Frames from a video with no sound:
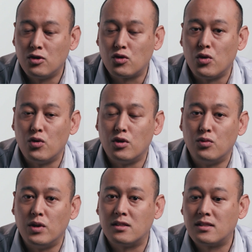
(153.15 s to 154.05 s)
So you're
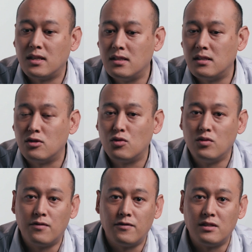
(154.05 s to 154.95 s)
doing studies in two
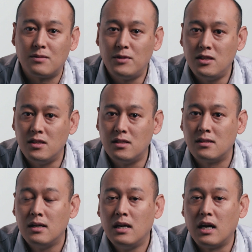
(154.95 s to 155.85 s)
different species
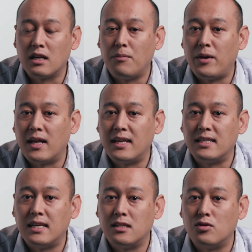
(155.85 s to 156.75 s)
and compiling
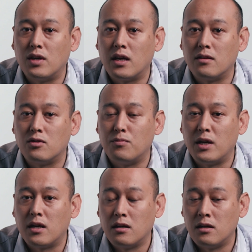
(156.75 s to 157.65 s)
data together
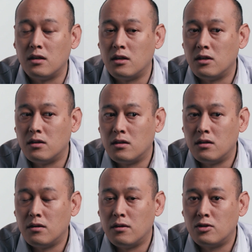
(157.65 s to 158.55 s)

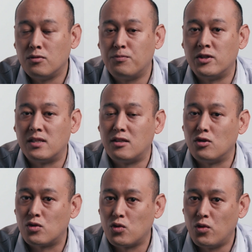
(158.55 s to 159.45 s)
to to present your
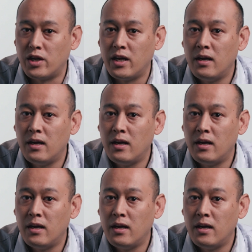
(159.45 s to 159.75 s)
story.